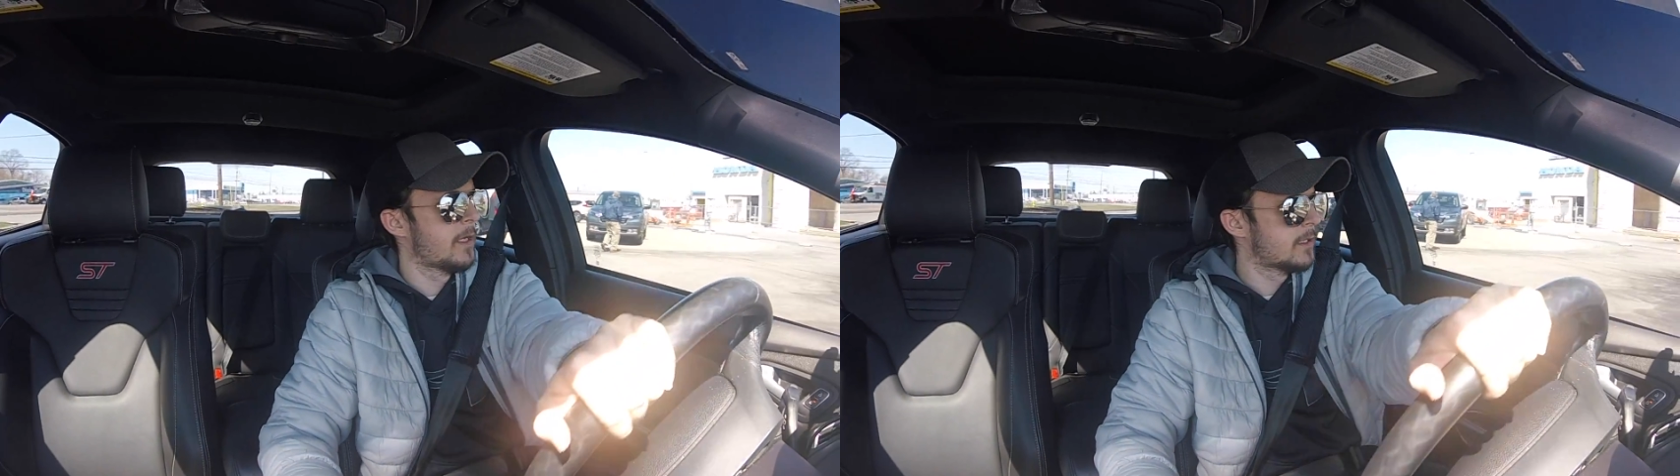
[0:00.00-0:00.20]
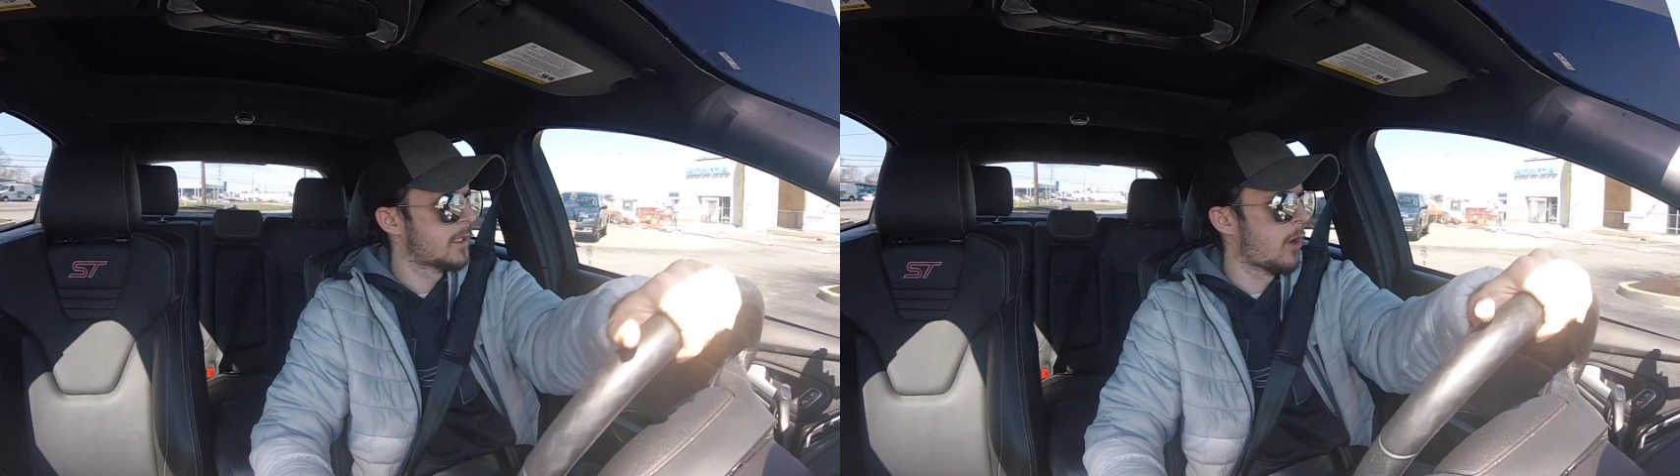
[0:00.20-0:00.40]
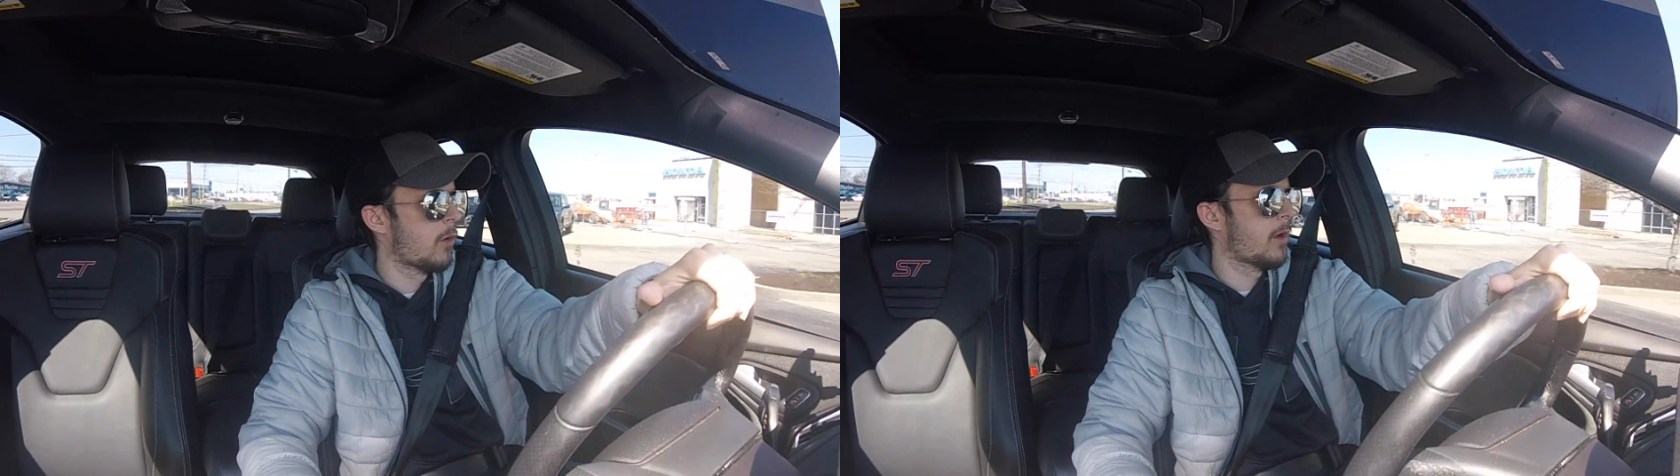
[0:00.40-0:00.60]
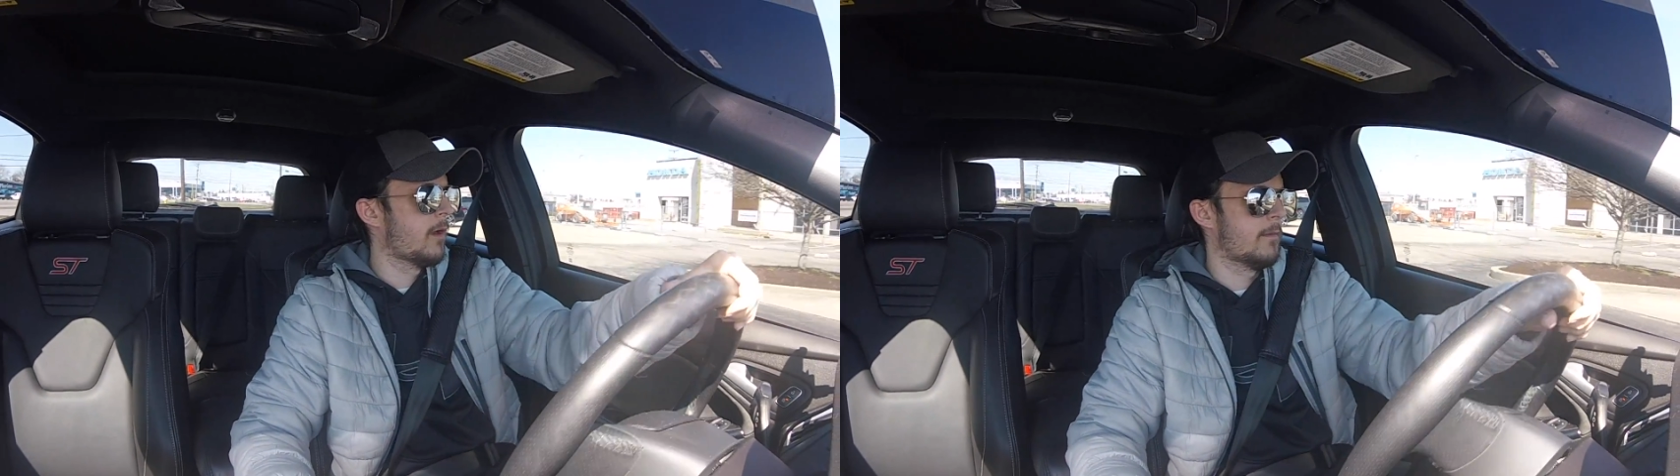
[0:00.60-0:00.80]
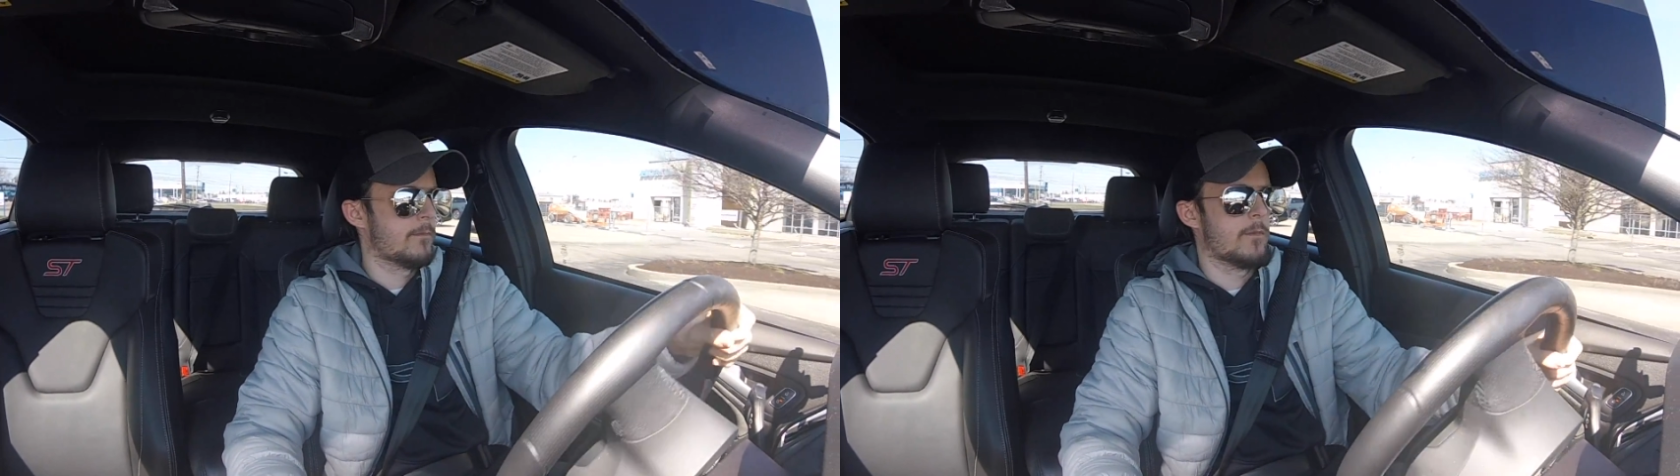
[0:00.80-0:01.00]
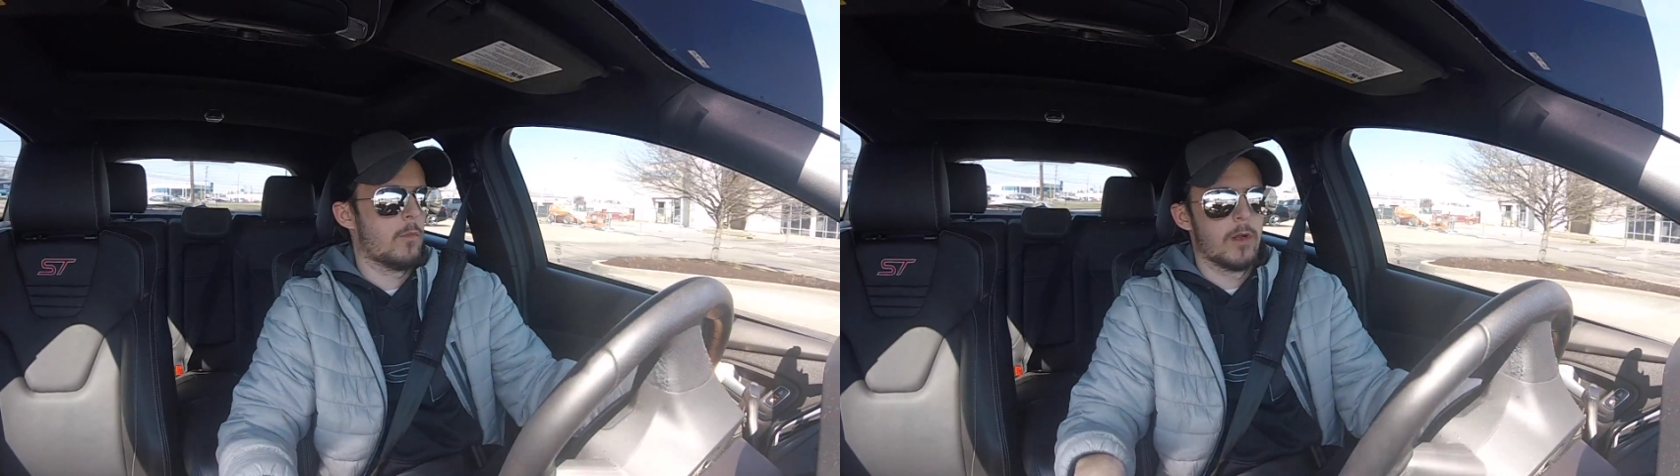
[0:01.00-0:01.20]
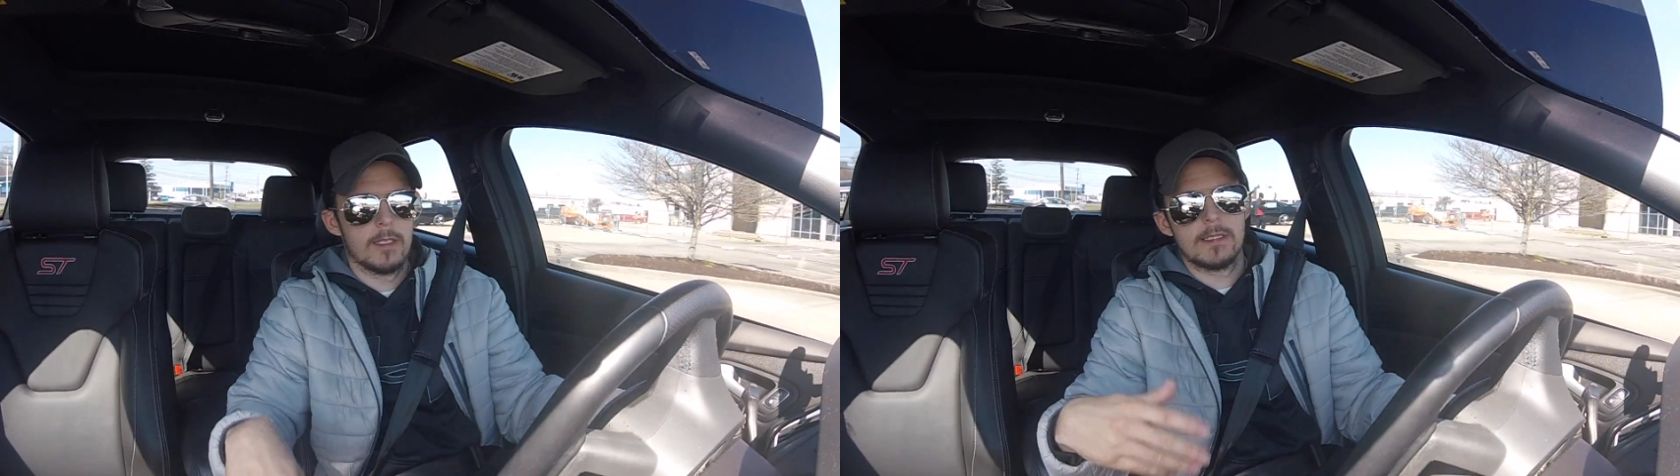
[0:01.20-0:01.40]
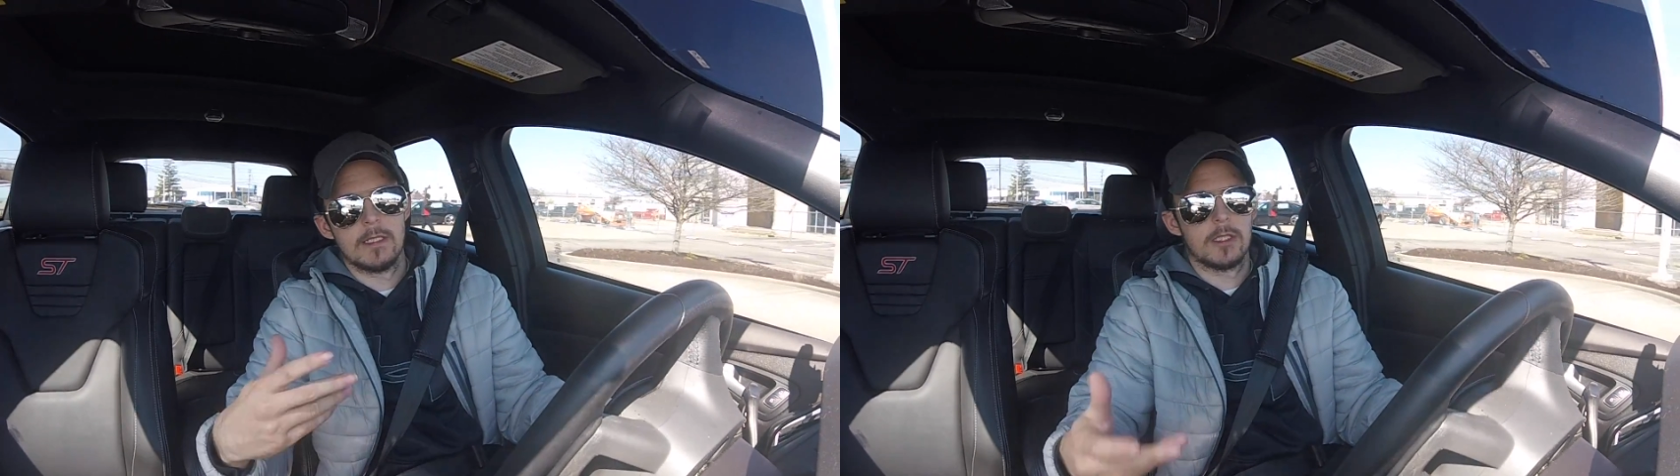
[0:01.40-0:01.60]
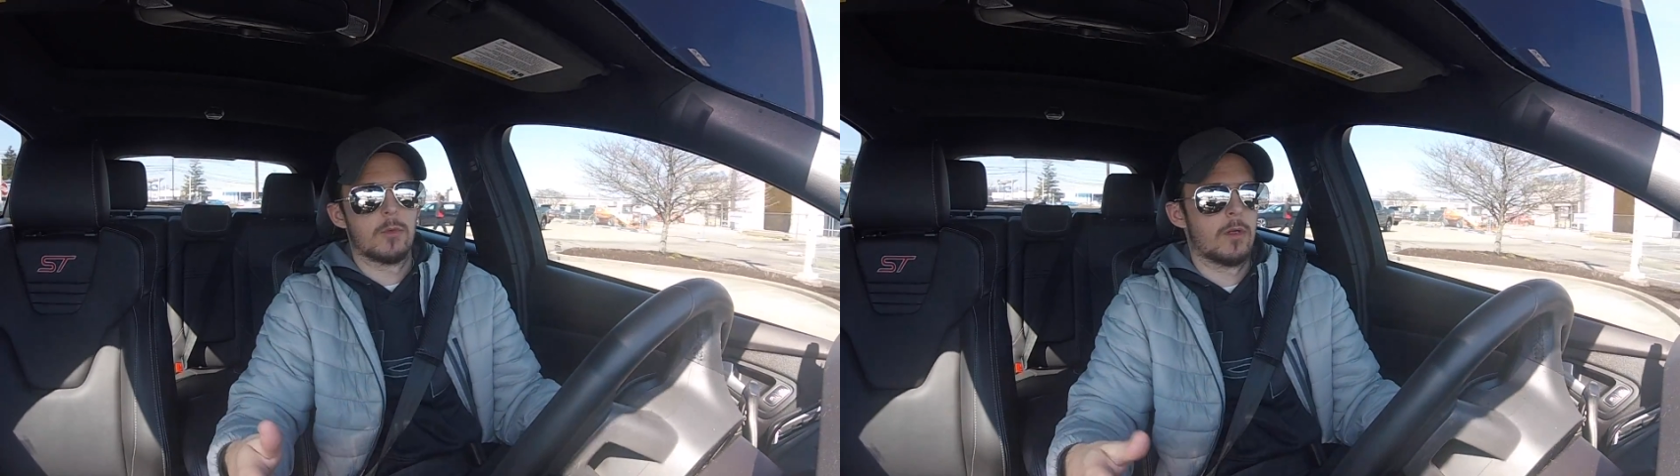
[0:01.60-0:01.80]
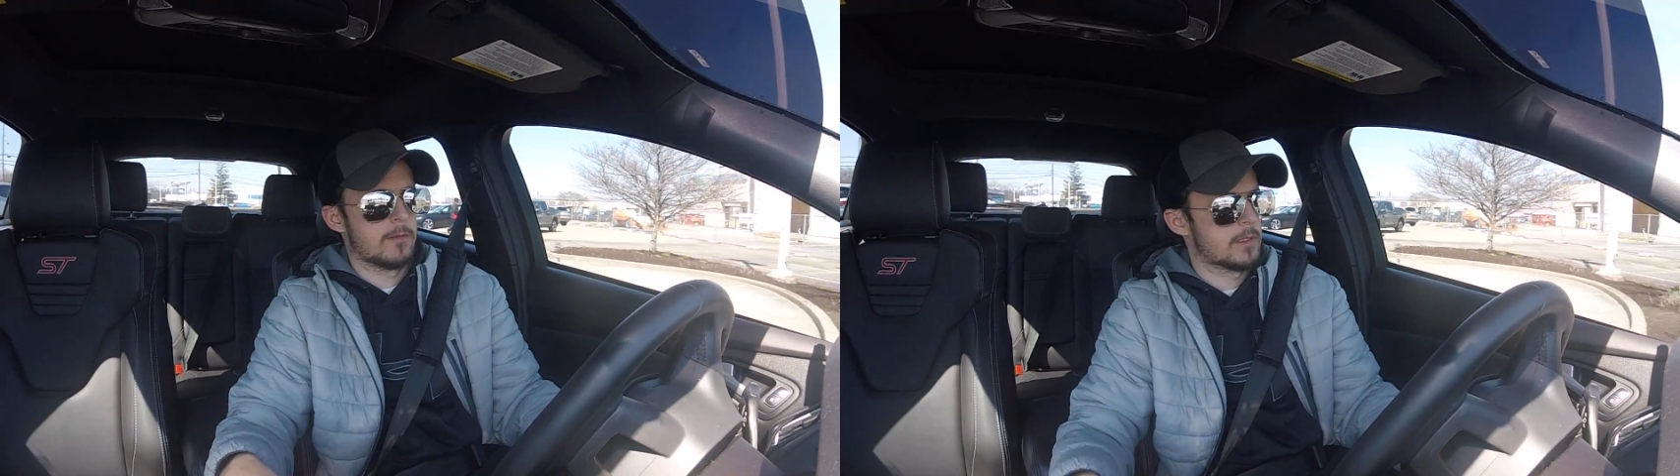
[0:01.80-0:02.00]
So, what
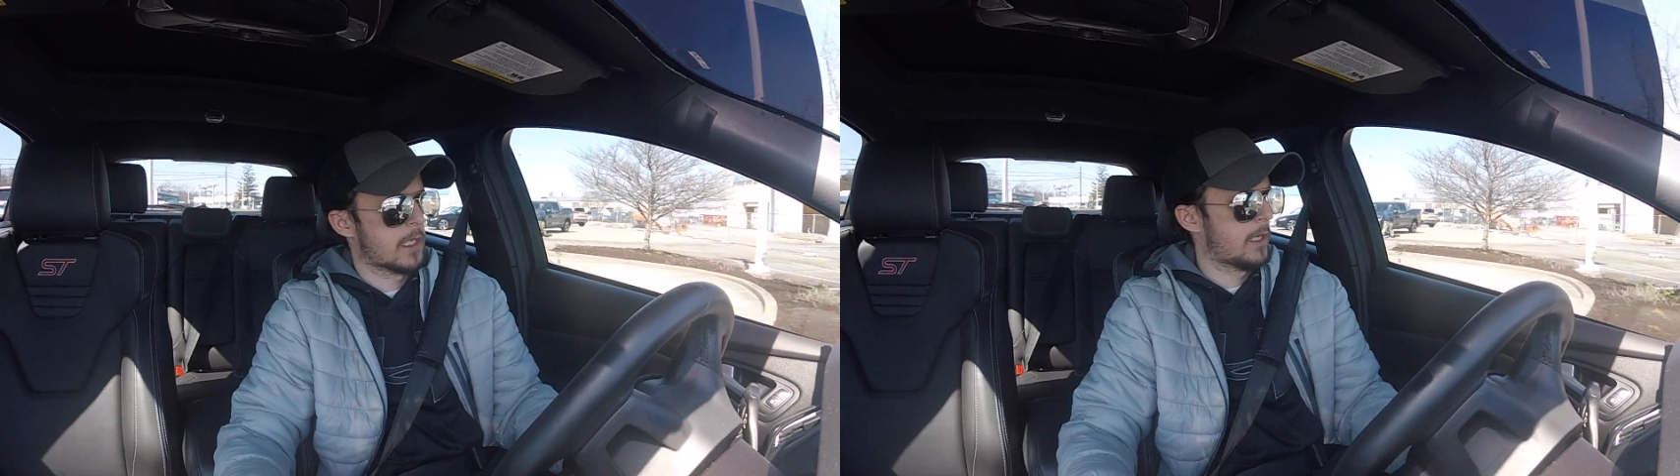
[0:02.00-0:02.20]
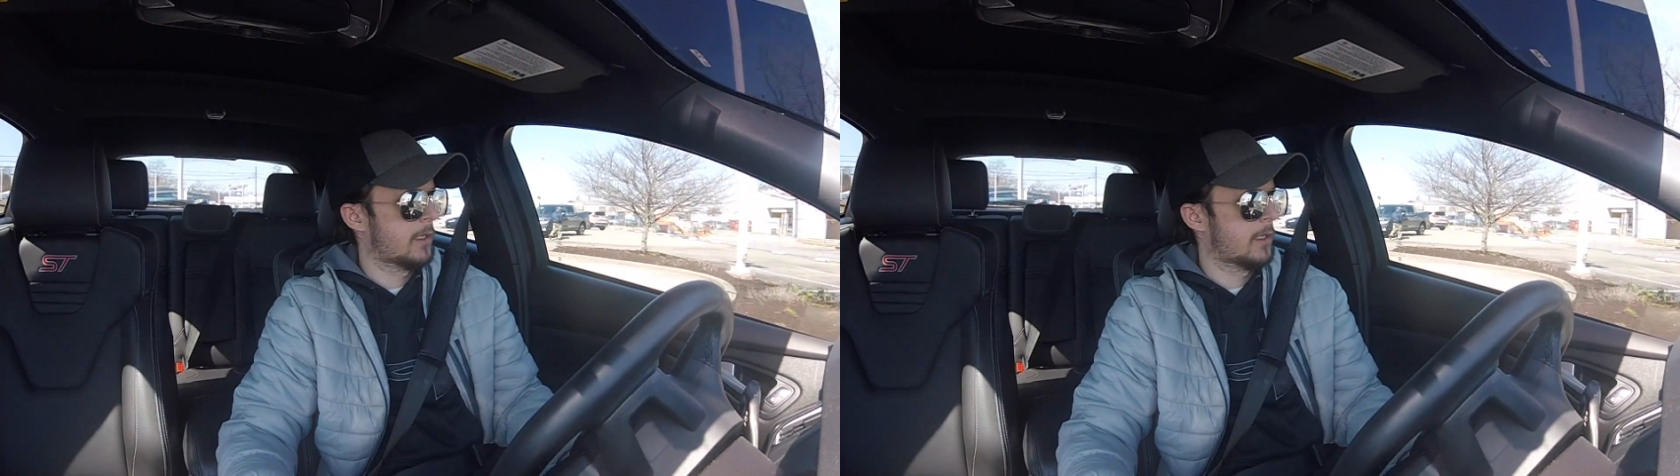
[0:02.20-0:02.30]
I'm saying